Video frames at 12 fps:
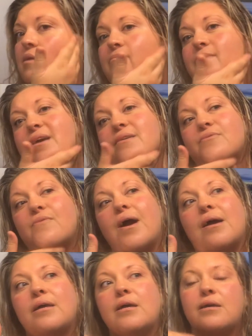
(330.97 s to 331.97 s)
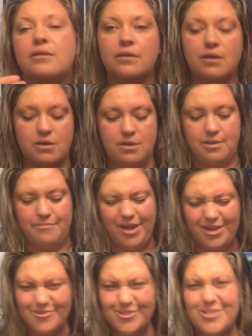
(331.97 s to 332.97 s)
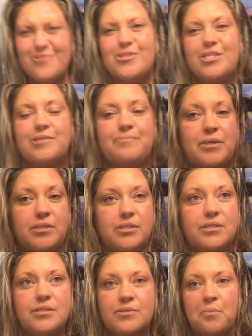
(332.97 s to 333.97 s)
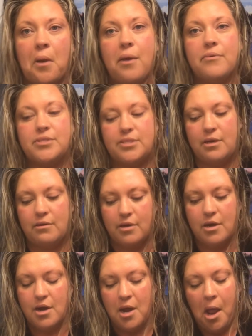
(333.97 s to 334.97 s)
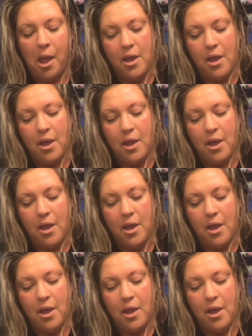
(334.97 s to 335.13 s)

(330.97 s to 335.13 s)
bandwagon. I used to use sponges when I was younger,